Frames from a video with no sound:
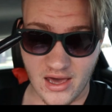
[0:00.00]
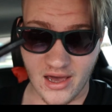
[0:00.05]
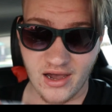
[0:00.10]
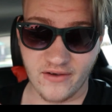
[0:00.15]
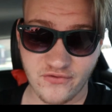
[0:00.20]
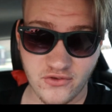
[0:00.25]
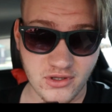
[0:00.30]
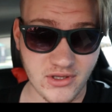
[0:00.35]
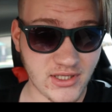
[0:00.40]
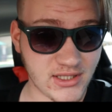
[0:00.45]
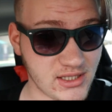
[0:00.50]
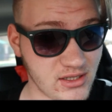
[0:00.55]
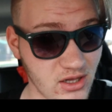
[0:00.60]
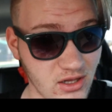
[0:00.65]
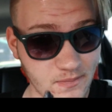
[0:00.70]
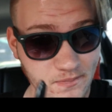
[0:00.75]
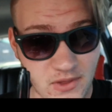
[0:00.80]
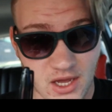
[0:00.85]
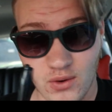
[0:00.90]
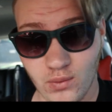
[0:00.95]
after this
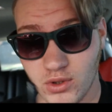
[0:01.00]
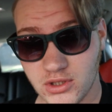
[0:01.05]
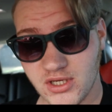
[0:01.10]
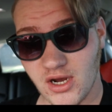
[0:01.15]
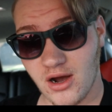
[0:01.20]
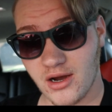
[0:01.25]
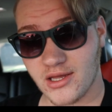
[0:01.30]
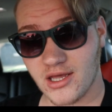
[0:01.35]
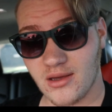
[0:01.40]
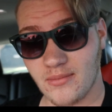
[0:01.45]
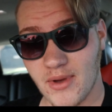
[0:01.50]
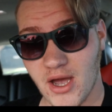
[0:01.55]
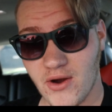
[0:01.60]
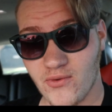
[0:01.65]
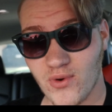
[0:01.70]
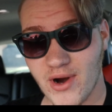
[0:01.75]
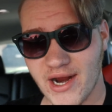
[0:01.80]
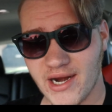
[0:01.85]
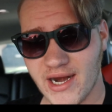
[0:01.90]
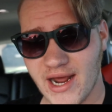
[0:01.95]
clip that we're talking
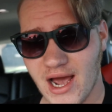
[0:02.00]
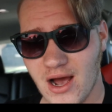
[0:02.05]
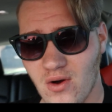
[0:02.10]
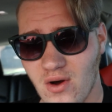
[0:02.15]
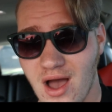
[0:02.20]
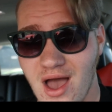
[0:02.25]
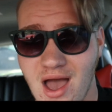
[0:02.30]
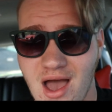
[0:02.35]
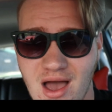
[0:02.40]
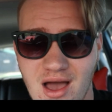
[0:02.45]
about right now,